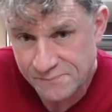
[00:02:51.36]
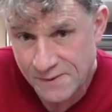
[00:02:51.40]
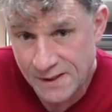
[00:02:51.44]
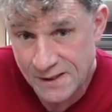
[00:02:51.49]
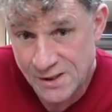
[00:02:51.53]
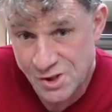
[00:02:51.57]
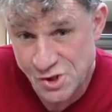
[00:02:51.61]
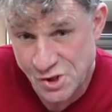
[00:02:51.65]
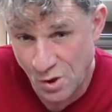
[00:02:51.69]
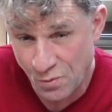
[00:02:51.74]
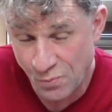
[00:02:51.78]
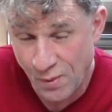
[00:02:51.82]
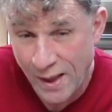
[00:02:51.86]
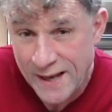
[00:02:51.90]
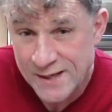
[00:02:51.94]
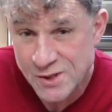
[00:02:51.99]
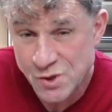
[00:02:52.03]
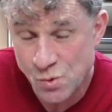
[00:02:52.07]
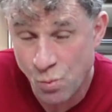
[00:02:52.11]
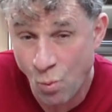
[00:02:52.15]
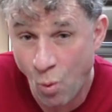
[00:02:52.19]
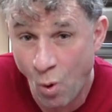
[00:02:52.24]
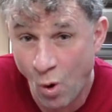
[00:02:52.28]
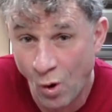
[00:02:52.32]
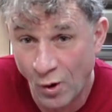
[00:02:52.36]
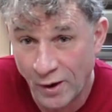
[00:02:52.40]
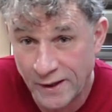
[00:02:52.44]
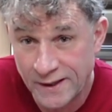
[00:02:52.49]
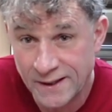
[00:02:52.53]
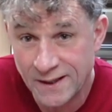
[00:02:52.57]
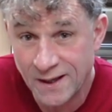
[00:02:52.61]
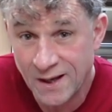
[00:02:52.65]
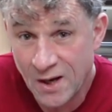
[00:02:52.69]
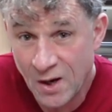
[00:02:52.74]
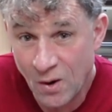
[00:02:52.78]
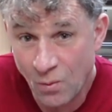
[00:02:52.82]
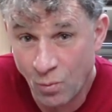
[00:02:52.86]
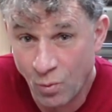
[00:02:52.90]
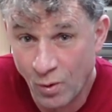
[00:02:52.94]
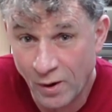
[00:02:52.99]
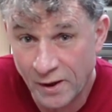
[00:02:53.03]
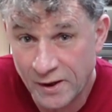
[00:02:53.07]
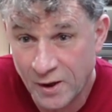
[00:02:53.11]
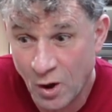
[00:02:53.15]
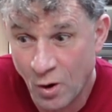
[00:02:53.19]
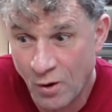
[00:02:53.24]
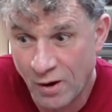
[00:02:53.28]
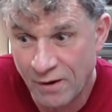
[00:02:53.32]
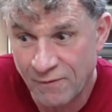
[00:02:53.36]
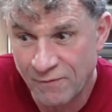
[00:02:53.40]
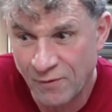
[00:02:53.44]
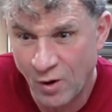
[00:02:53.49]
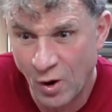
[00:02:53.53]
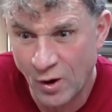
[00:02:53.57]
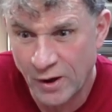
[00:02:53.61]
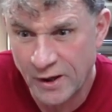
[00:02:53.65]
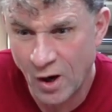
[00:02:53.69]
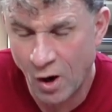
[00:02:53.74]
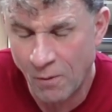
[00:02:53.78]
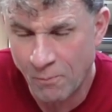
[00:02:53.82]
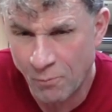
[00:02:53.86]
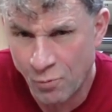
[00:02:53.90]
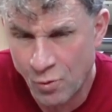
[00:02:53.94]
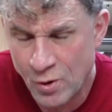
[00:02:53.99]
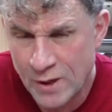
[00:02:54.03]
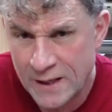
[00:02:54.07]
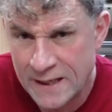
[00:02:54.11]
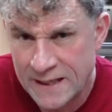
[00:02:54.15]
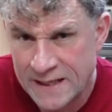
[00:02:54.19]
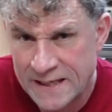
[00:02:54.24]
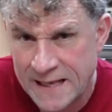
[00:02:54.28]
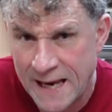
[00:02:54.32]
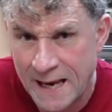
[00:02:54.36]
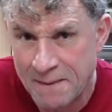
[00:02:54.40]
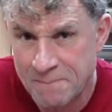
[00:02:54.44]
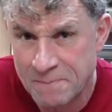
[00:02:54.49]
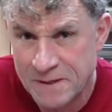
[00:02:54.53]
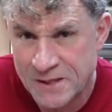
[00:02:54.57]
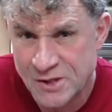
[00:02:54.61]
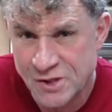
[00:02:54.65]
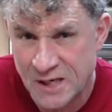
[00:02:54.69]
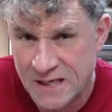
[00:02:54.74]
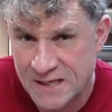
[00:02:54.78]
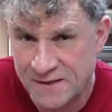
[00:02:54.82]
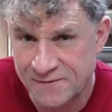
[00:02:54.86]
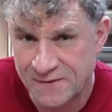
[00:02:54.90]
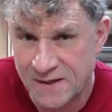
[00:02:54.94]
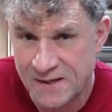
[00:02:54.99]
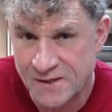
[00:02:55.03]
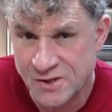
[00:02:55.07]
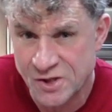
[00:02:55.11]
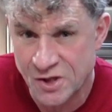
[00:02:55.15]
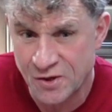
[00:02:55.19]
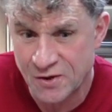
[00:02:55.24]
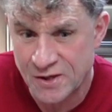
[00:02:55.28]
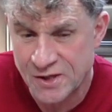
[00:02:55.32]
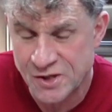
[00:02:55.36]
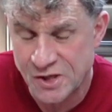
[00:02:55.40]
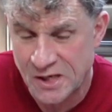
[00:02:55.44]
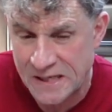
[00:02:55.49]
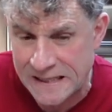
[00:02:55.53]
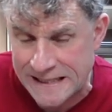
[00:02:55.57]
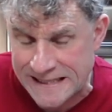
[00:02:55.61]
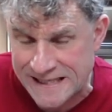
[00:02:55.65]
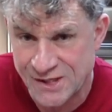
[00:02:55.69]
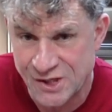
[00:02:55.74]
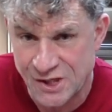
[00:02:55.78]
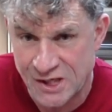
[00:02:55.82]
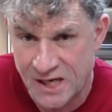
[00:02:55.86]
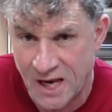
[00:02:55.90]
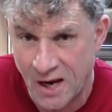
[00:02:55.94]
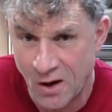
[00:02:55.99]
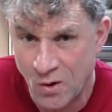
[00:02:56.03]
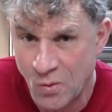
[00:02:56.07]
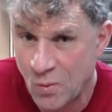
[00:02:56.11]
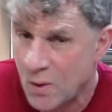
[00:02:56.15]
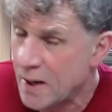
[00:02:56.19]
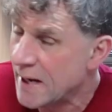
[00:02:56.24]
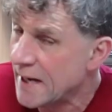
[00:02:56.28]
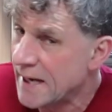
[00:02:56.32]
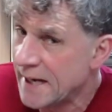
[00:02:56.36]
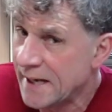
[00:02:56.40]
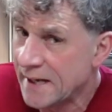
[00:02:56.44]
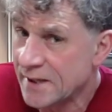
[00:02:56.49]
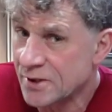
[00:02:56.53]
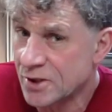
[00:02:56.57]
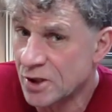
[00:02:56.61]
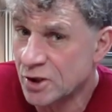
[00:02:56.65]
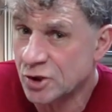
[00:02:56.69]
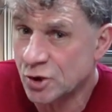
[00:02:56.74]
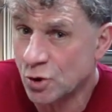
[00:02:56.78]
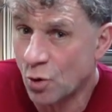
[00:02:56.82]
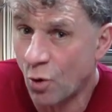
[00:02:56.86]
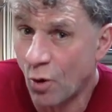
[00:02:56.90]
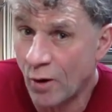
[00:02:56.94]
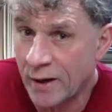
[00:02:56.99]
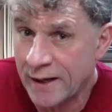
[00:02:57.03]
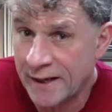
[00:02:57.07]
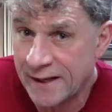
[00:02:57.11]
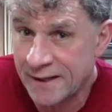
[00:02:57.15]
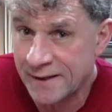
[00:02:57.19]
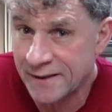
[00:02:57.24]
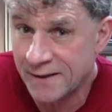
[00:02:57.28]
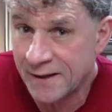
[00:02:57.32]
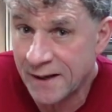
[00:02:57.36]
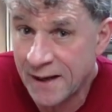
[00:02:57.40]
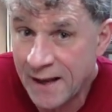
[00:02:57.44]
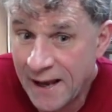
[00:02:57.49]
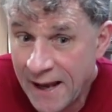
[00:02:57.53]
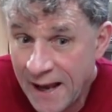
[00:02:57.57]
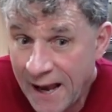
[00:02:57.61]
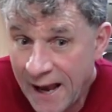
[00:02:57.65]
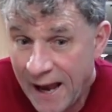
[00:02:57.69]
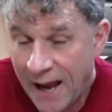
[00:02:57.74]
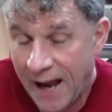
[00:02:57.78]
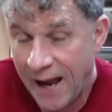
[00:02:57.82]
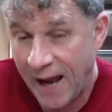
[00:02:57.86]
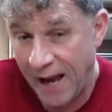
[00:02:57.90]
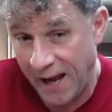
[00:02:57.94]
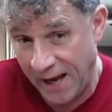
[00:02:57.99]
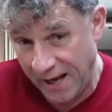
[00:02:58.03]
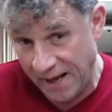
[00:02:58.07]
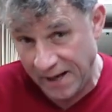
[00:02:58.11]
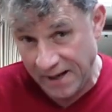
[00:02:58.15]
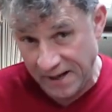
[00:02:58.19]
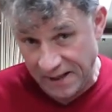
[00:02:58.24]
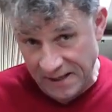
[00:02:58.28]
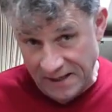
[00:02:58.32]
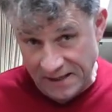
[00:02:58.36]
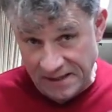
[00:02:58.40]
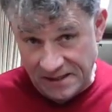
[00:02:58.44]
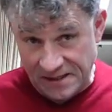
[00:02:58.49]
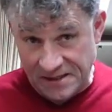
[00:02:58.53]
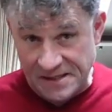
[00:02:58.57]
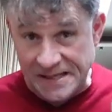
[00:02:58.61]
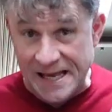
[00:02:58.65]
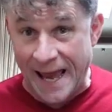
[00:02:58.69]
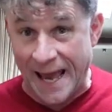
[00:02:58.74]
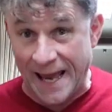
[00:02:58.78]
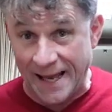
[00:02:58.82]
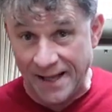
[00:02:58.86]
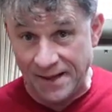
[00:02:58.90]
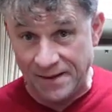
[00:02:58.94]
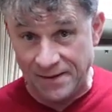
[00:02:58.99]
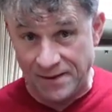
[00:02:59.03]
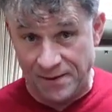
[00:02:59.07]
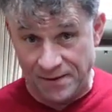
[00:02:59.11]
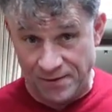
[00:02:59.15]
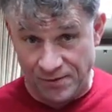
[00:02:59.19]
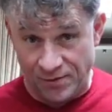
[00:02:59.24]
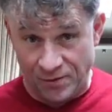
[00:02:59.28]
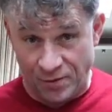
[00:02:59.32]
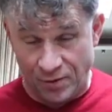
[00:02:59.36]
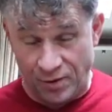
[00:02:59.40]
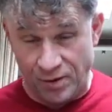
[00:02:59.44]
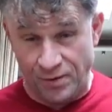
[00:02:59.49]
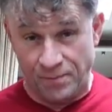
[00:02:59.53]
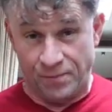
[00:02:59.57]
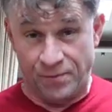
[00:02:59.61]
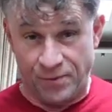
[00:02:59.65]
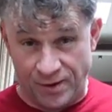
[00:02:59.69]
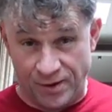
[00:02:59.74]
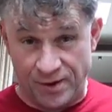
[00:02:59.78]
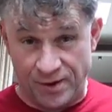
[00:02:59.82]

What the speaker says: So that's why we're kind of like, I'm really getting my teeth into this Alicio to try and get the